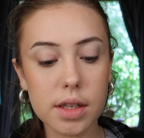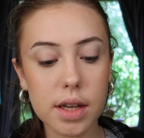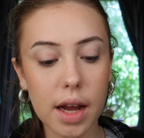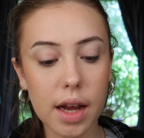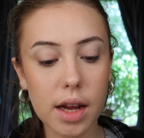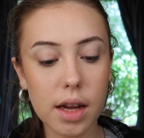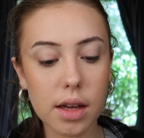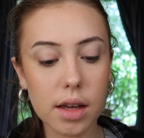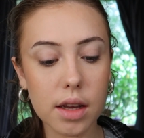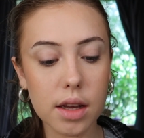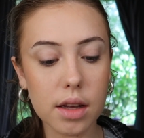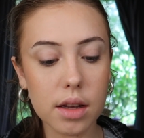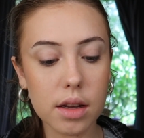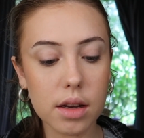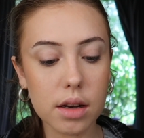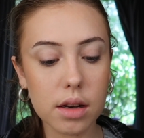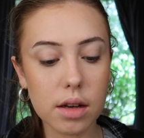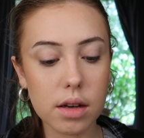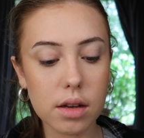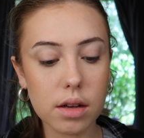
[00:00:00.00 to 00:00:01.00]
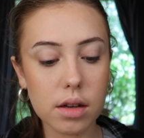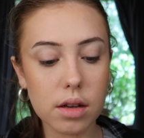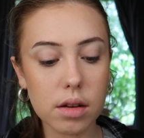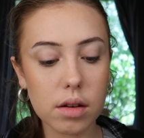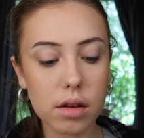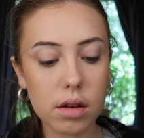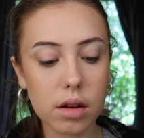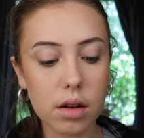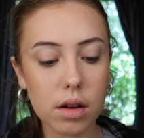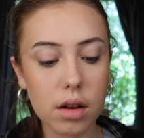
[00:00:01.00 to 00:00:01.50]
take it,
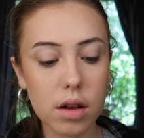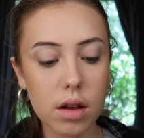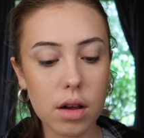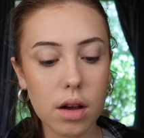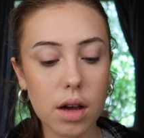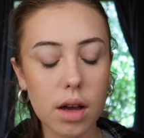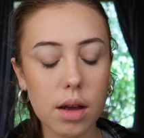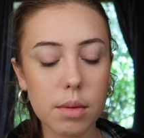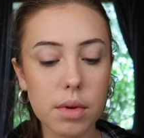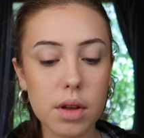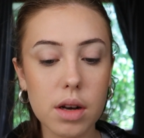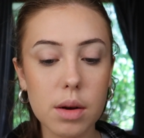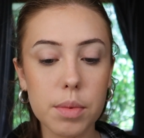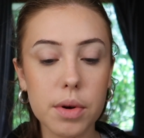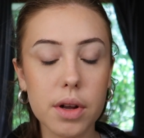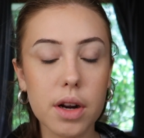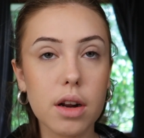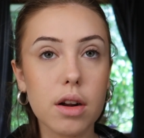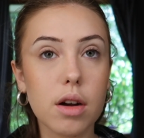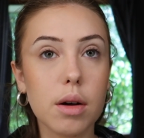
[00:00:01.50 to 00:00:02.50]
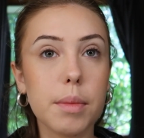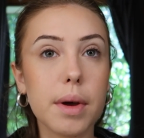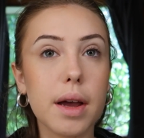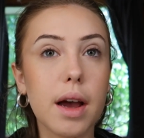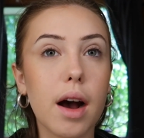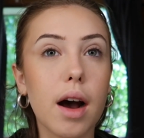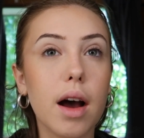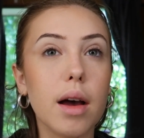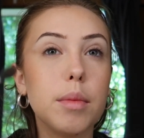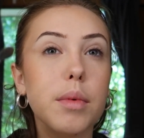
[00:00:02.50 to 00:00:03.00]
I'm gonna put it on my
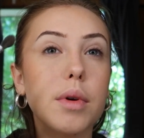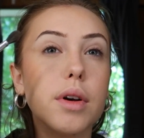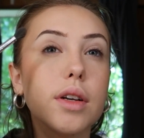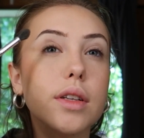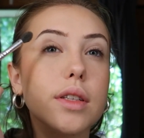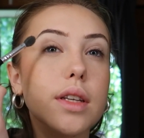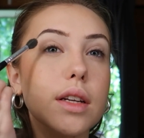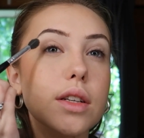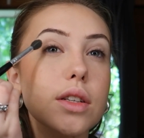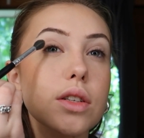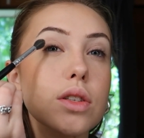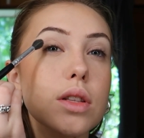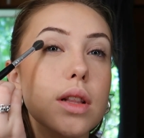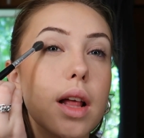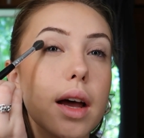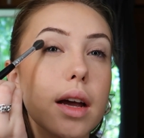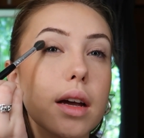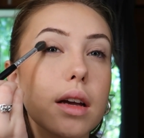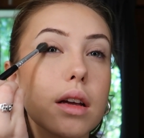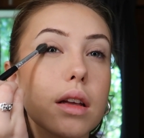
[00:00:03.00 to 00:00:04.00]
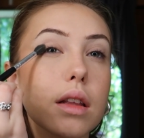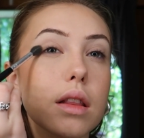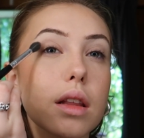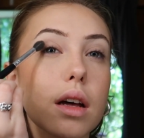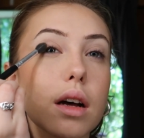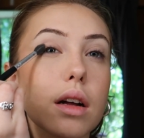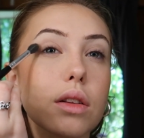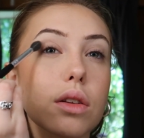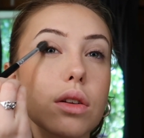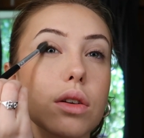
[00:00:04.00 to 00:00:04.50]
eye because I just like
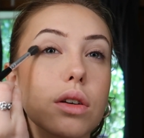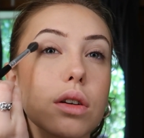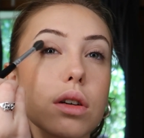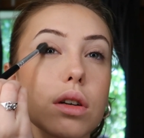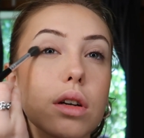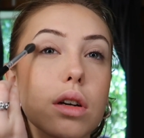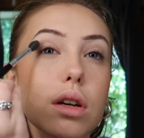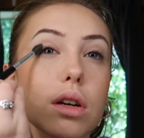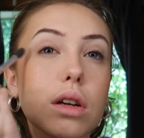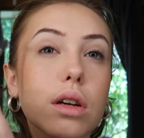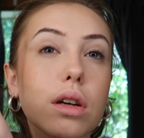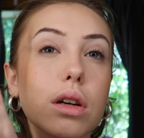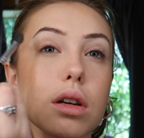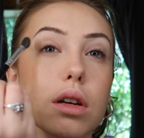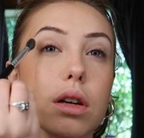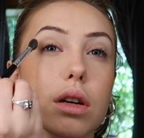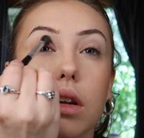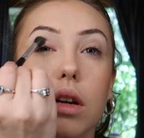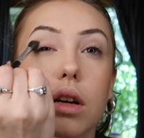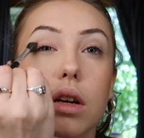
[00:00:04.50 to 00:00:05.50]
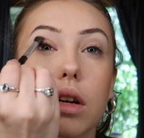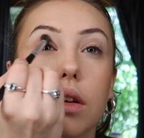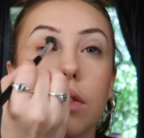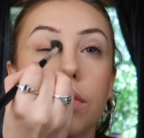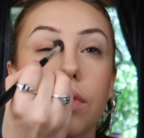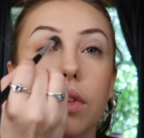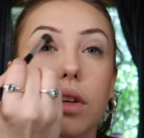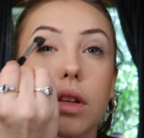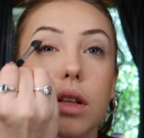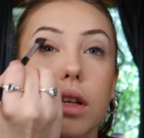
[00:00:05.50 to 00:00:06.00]
that look. And I
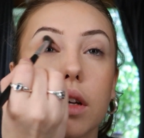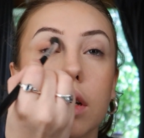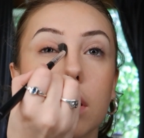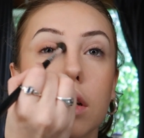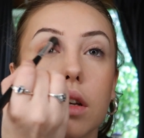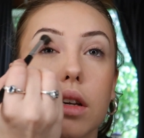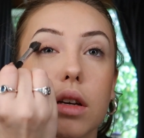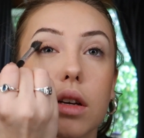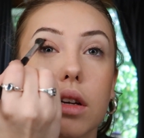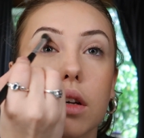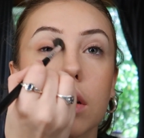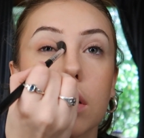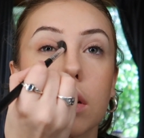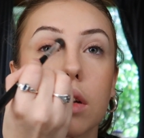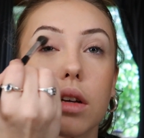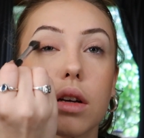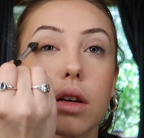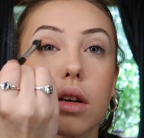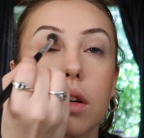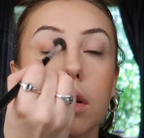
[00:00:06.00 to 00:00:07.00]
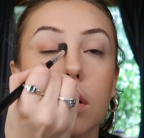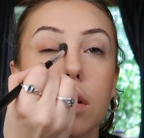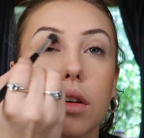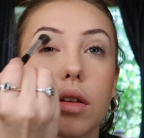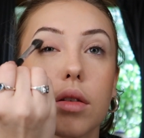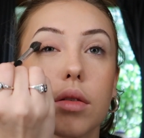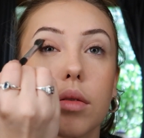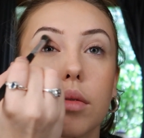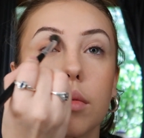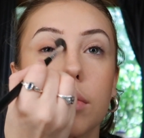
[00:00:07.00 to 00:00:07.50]
feel like
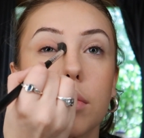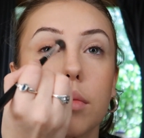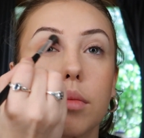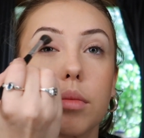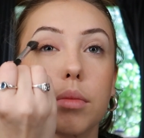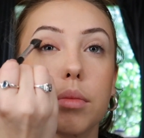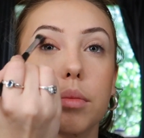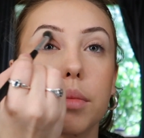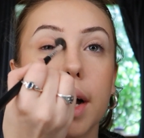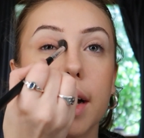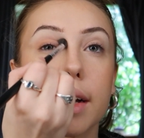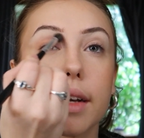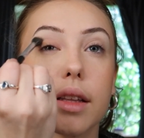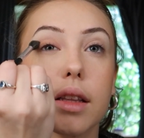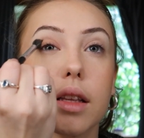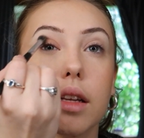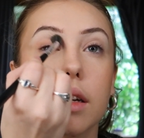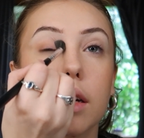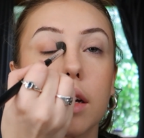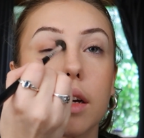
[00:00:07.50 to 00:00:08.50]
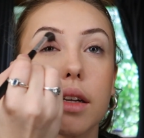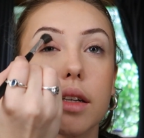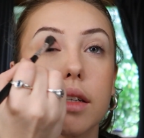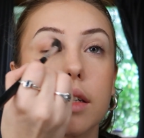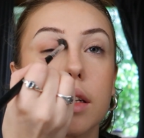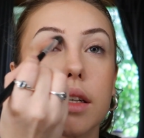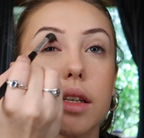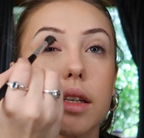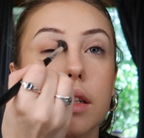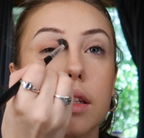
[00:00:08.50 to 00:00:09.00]
back in the
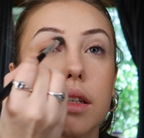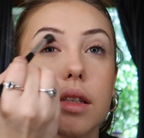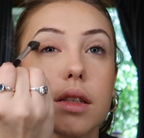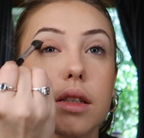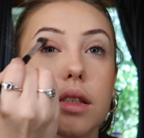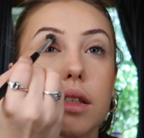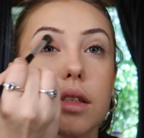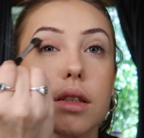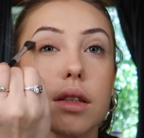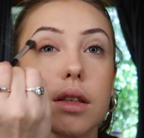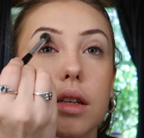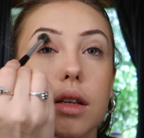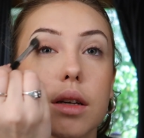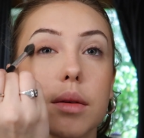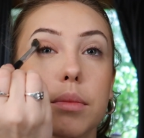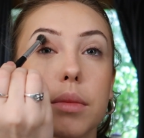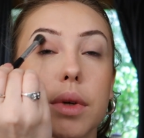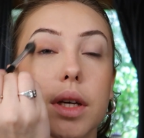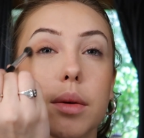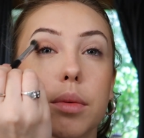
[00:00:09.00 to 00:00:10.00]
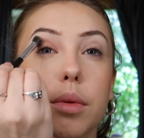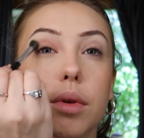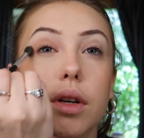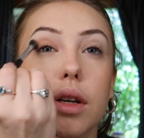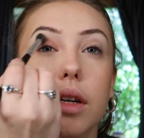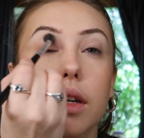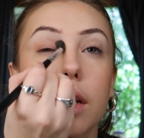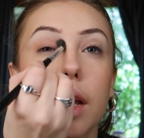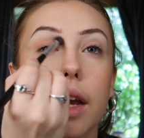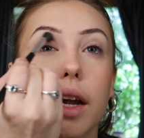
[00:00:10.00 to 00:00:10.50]
90s, people
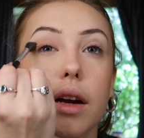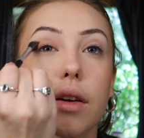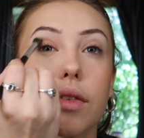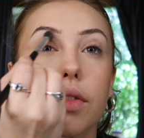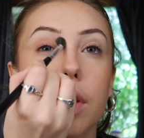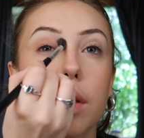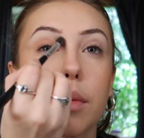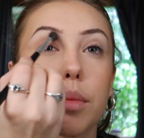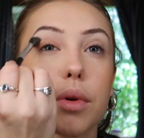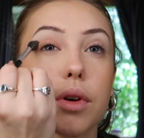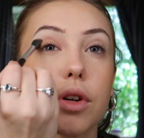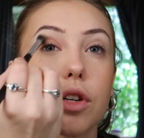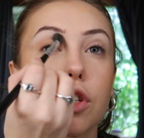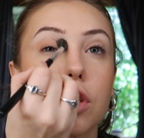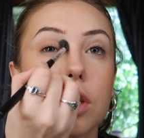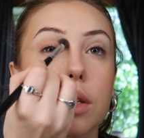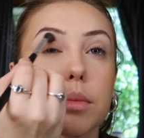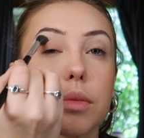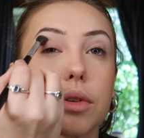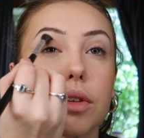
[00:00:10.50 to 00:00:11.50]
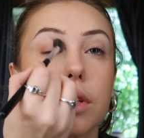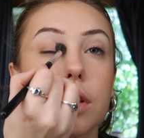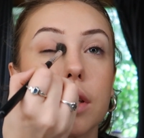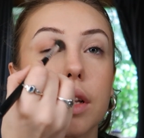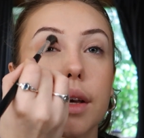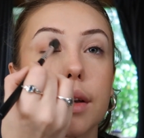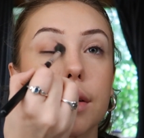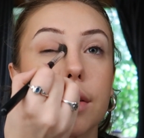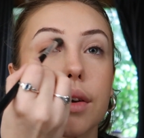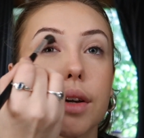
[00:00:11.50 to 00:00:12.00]
didn't care if they put shimmer in
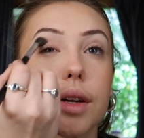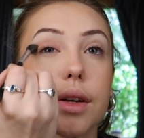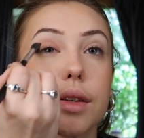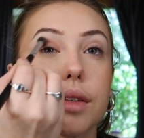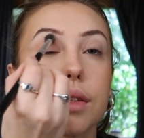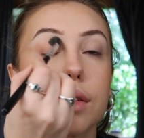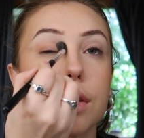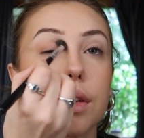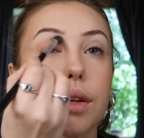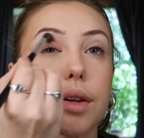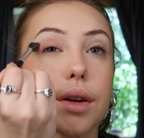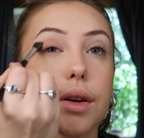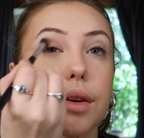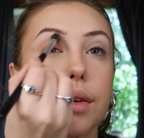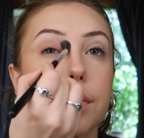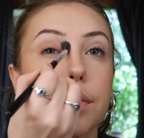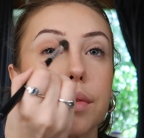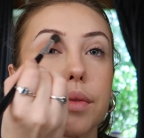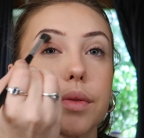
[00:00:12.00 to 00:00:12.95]
their crease, you know?